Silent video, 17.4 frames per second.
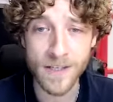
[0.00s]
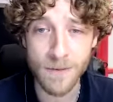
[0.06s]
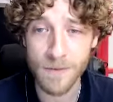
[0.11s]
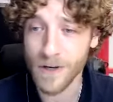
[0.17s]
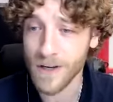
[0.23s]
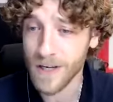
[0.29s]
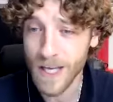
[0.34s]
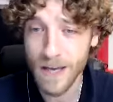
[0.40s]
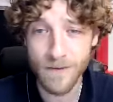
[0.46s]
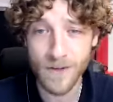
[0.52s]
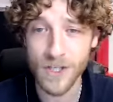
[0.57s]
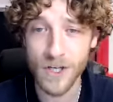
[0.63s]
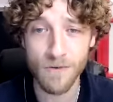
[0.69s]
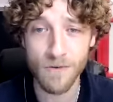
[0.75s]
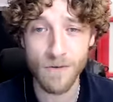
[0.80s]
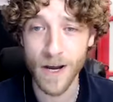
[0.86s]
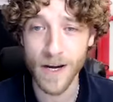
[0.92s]
I'm not going to give it
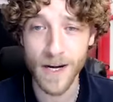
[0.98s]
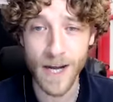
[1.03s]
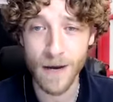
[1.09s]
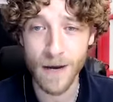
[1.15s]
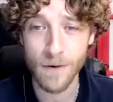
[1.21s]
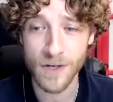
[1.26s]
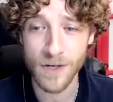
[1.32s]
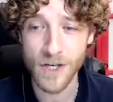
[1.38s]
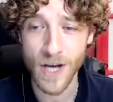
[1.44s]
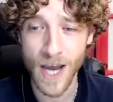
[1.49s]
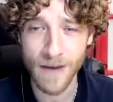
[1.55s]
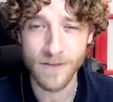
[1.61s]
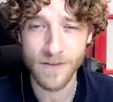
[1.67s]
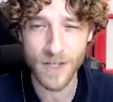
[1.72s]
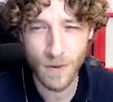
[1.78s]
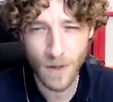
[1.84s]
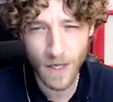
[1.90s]
to you right now because you
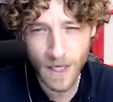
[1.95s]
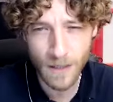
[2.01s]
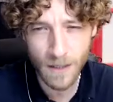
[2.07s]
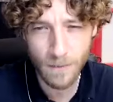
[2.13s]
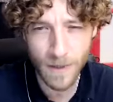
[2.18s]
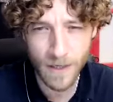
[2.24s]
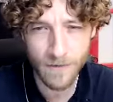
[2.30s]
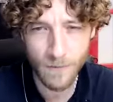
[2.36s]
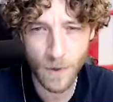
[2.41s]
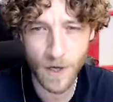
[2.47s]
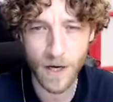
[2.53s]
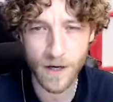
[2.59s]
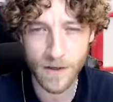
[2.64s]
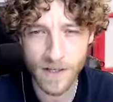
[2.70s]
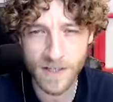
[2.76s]
have to do a little bit of work.